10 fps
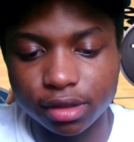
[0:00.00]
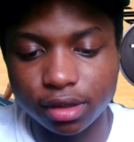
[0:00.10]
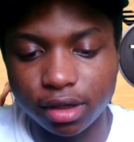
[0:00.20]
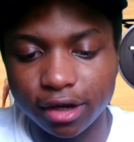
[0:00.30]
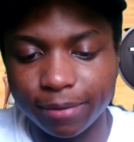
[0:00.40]

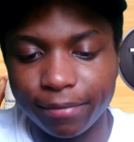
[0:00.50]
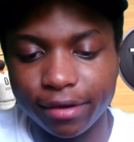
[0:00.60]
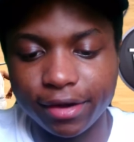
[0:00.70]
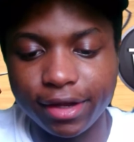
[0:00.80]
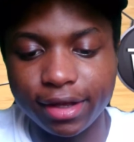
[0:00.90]
All right,
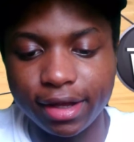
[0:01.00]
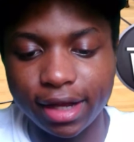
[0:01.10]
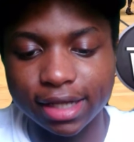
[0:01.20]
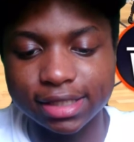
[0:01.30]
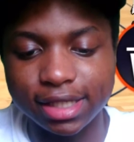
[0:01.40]
Murray.
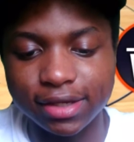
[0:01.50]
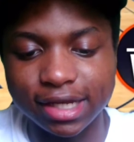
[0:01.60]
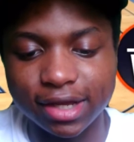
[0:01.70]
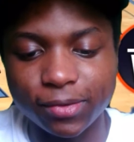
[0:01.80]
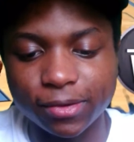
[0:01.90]
I see you in
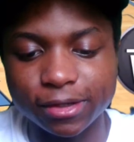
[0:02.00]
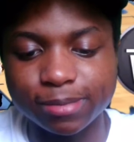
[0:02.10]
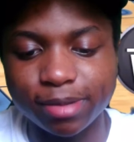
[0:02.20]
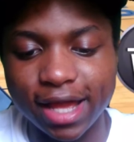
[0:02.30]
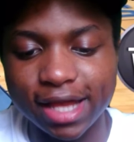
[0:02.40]
the corner
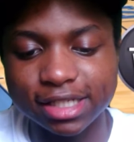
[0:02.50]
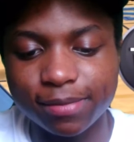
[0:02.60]
splash.